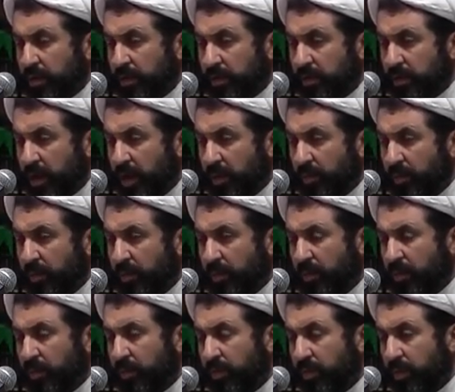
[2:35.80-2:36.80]

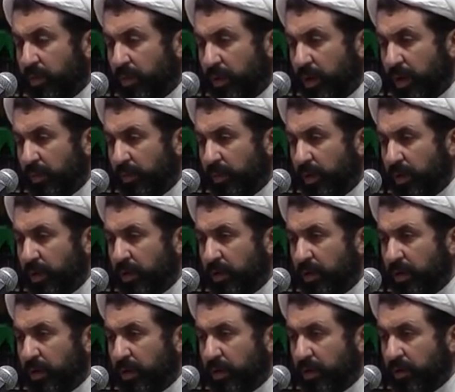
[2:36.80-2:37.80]
Some
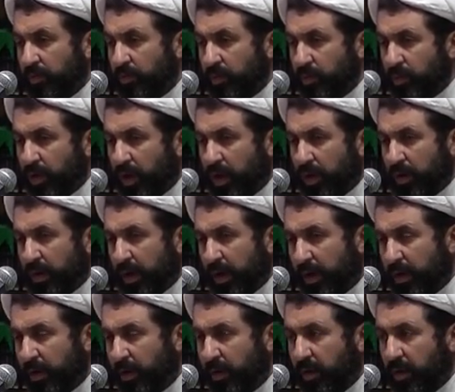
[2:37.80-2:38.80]
ulama in their book on
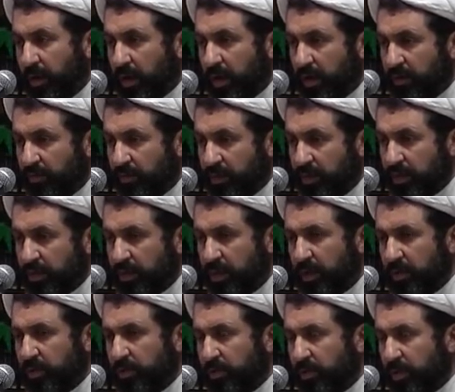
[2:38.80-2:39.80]
akhlaq have
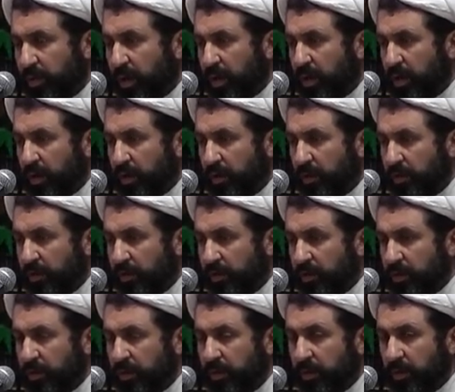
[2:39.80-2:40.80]
discussed dua,
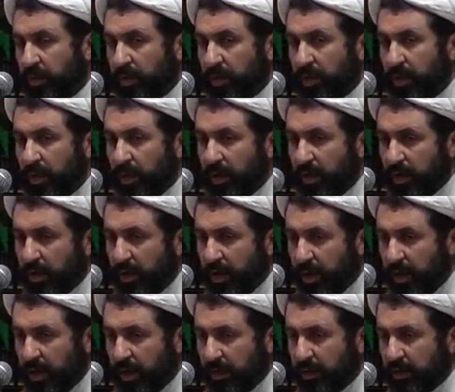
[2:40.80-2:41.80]

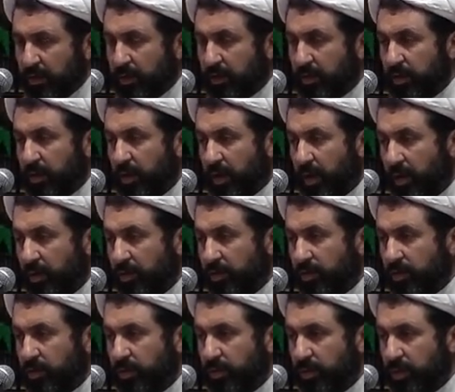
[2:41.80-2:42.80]
and
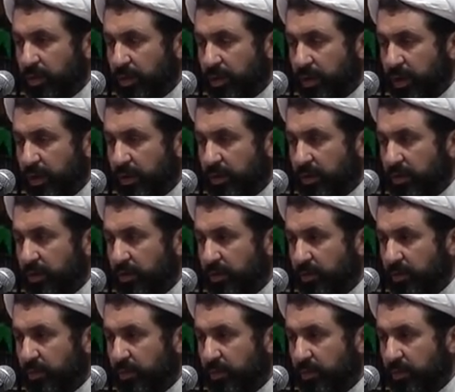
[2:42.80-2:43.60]
also great